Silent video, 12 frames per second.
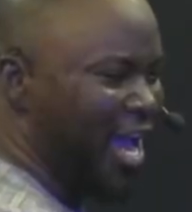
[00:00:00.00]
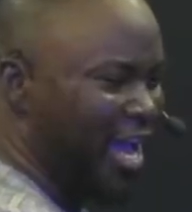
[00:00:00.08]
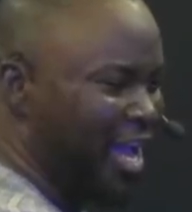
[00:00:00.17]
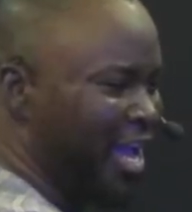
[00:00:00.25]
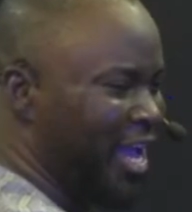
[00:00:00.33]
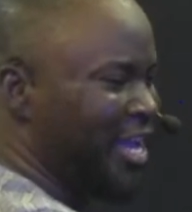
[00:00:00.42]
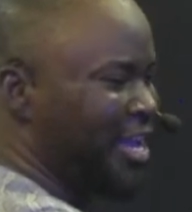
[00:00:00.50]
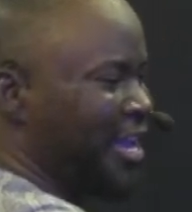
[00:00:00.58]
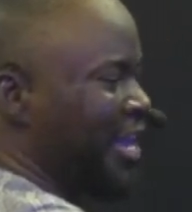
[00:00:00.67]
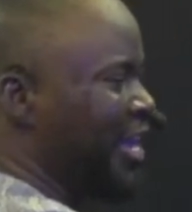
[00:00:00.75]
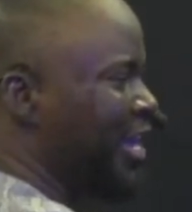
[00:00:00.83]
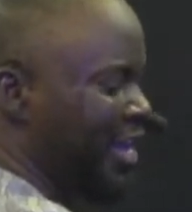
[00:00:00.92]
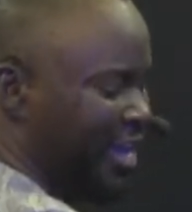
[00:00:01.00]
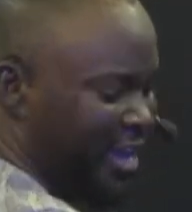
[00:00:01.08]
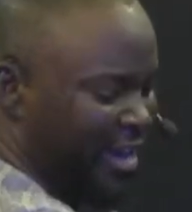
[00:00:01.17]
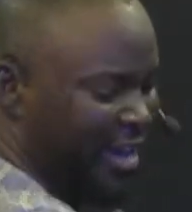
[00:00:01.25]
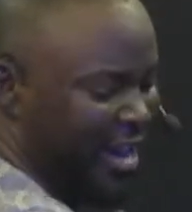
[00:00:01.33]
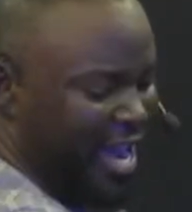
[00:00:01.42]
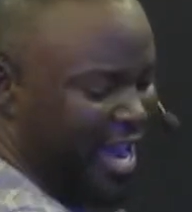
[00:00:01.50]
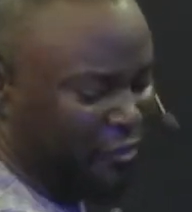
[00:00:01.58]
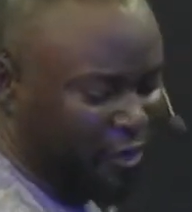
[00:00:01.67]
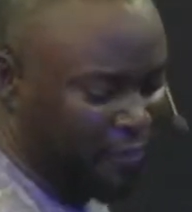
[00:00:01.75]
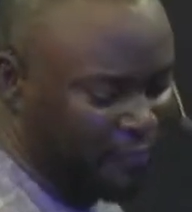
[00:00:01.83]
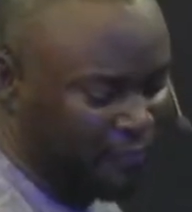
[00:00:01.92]
ye therefore.
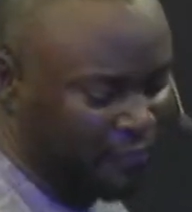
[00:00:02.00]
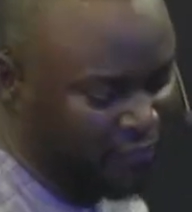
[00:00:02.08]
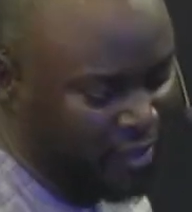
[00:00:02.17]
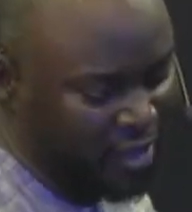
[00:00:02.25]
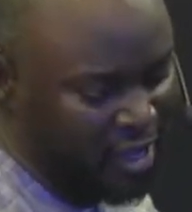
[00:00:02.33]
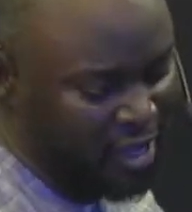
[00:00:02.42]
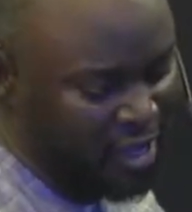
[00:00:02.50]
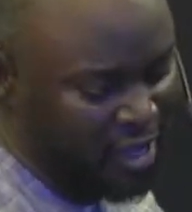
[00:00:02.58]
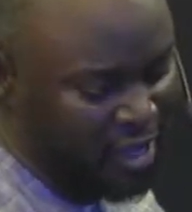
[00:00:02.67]
To the